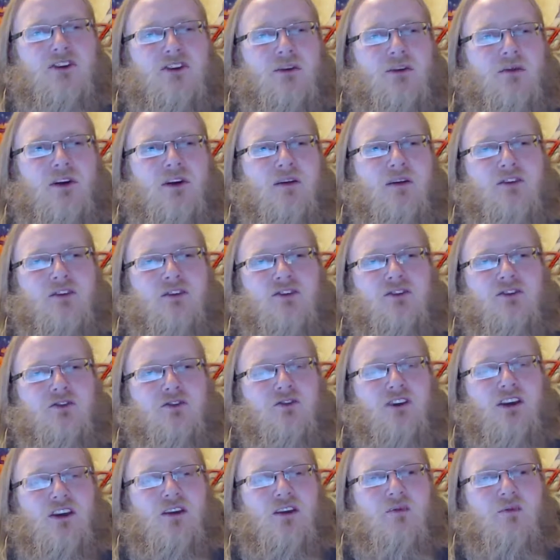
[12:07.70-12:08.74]
him and
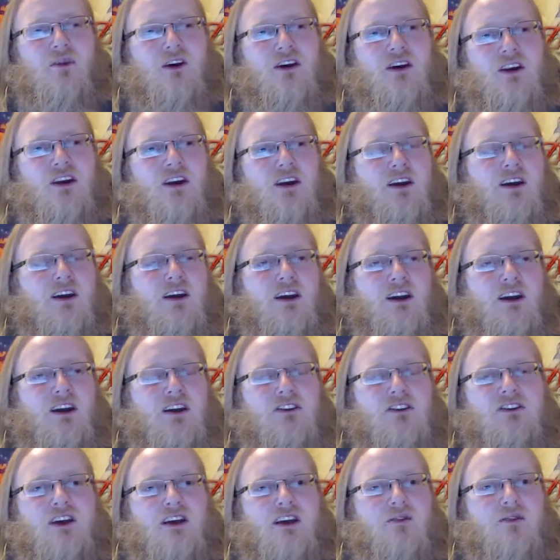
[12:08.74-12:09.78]
Suki, but it is
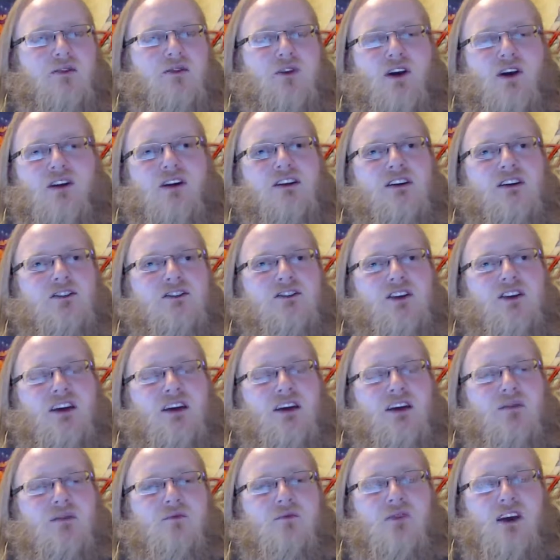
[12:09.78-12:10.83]
kind of hilarious seeing
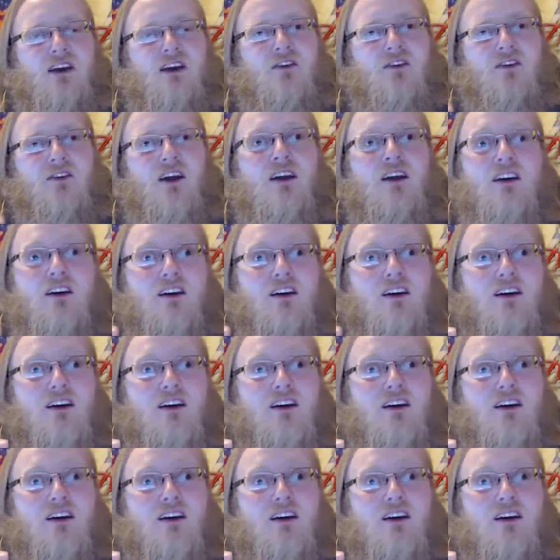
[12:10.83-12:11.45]
him being like,